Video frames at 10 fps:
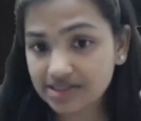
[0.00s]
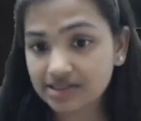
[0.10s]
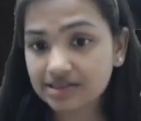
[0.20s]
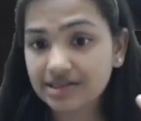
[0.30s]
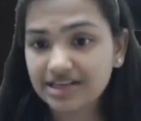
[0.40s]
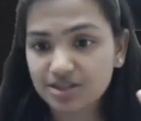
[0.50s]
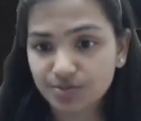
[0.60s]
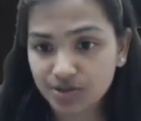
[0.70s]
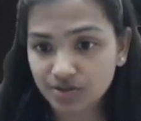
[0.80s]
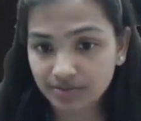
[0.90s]
the 3
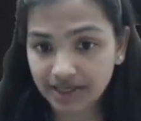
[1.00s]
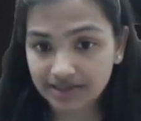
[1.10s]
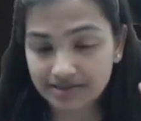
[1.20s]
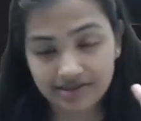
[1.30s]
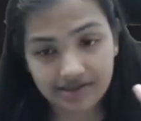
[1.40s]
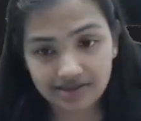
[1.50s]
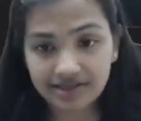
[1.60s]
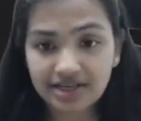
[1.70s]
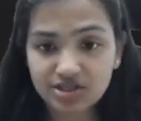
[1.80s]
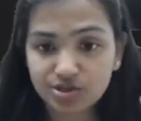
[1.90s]
sp2 orbitals.
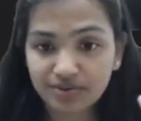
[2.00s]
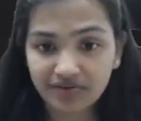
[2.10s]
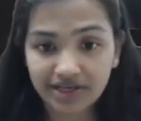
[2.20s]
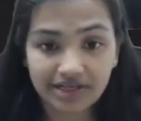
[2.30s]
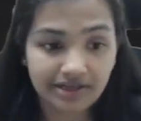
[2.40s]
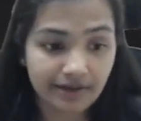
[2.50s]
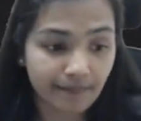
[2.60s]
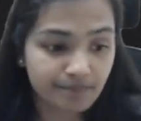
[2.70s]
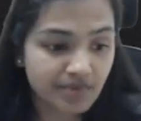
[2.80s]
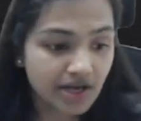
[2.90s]
That has to be very clear.
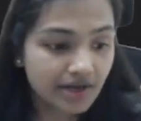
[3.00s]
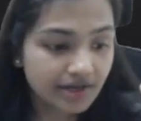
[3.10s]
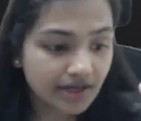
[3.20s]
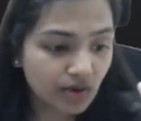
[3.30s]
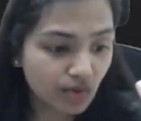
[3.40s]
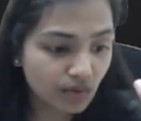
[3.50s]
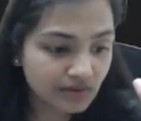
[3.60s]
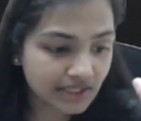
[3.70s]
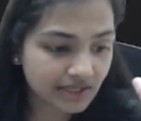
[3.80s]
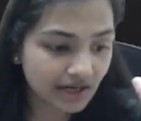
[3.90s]
Now
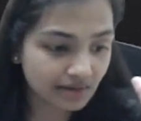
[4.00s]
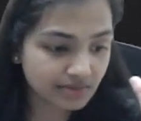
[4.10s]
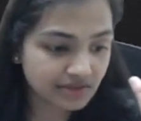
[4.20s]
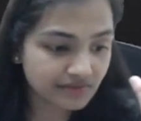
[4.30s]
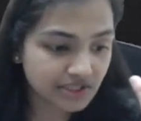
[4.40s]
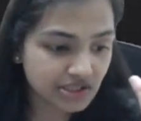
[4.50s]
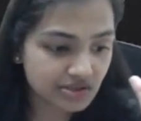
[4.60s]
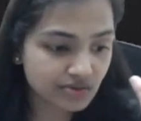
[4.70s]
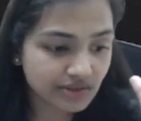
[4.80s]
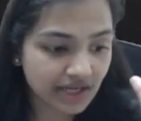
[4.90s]
over the carbon, we
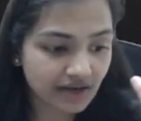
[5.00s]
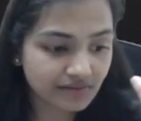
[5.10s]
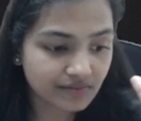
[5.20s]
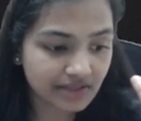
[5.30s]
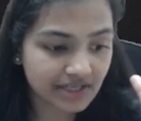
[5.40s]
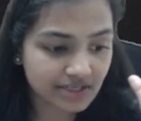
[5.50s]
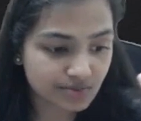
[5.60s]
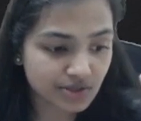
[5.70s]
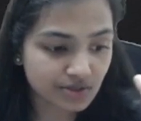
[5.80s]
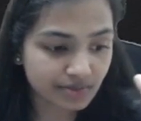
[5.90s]
just don't have the
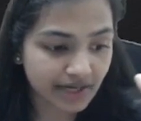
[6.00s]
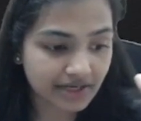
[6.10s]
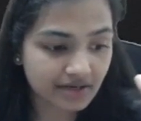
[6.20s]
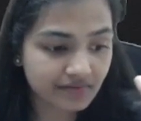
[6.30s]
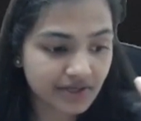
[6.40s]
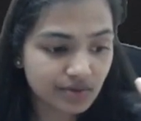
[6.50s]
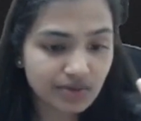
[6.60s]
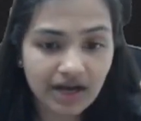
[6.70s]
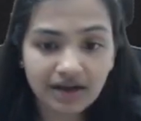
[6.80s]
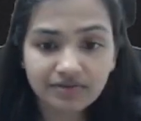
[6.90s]
sp2 orbital, we do
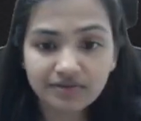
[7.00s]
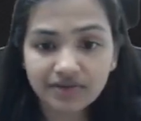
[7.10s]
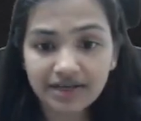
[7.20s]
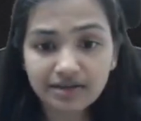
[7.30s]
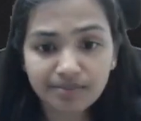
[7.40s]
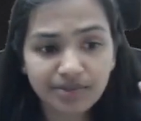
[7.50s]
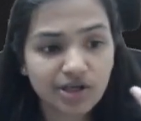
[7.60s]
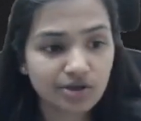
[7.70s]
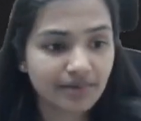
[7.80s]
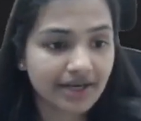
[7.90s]
have one p
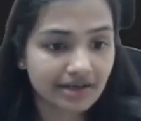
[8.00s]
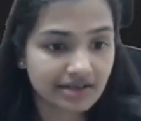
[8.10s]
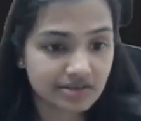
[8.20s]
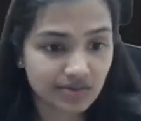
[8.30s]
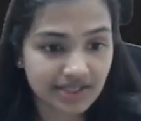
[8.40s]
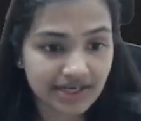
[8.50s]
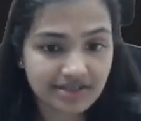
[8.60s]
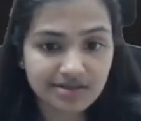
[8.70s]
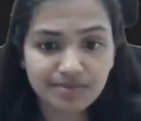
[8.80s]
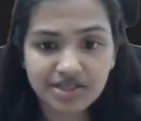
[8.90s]
orbital as well, that
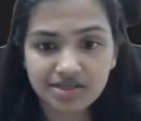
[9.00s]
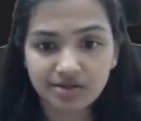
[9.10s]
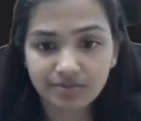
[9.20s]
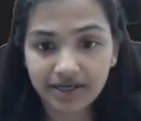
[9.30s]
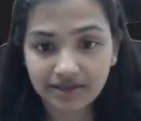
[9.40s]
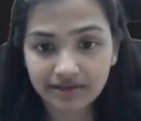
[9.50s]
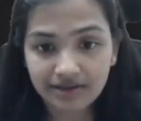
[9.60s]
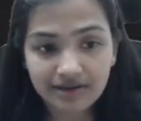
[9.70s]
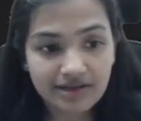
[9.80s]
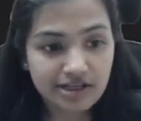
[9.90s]
is a pz orbital.
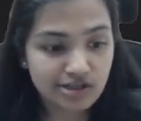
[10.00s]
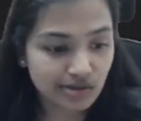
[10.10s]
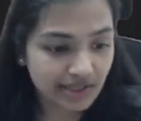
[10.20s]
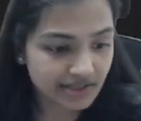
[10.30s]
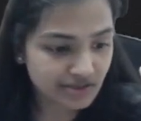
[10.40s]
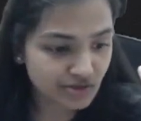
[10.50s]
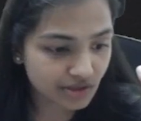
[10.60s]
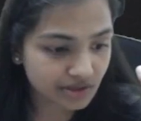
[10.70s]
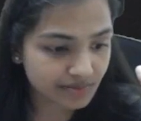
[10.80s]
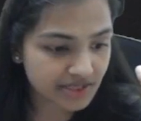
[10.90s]
So let us draw
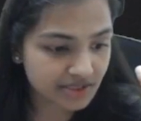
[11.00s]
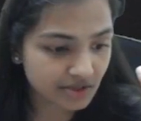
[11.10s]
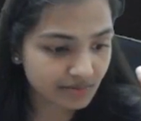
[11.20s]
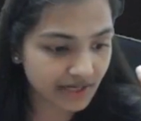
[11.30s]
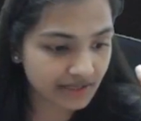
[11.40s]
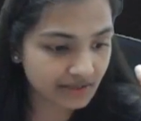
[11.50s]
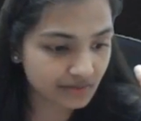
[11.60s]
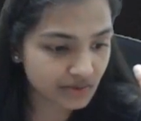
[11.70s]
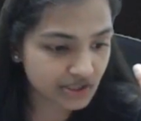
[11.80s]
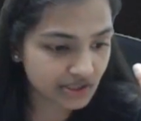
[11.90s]
the pz orbital.
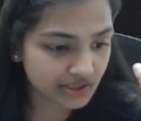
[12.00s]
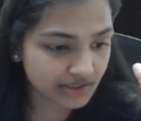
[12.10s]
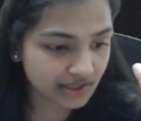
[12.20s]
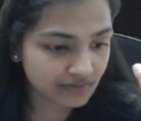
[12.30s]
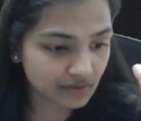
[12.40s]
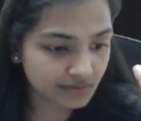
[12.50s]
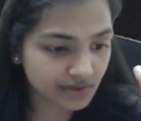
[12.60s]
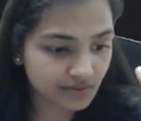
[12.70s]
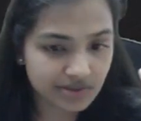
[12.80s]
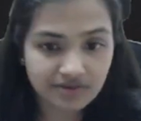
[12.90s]
Which color I would be
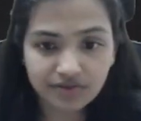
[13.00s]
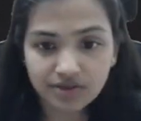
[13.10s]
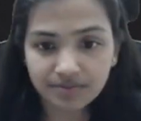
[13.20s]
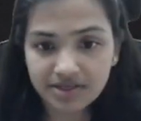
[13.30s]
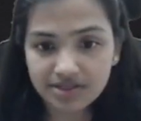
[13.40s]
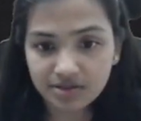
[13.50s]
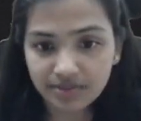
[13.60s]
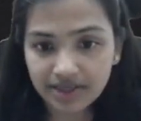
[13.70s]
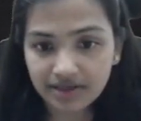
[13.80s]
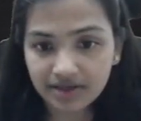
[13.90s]
using for the pz
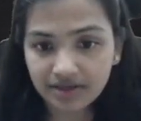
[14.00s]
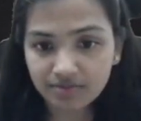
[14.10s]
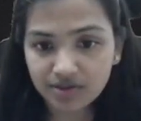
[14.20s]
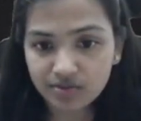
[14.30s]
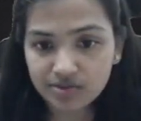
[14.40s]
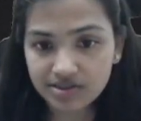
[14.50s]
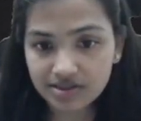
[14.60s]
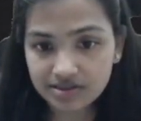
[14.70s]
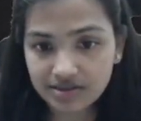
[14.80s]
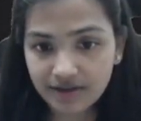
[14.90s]
orbital? Let me use this.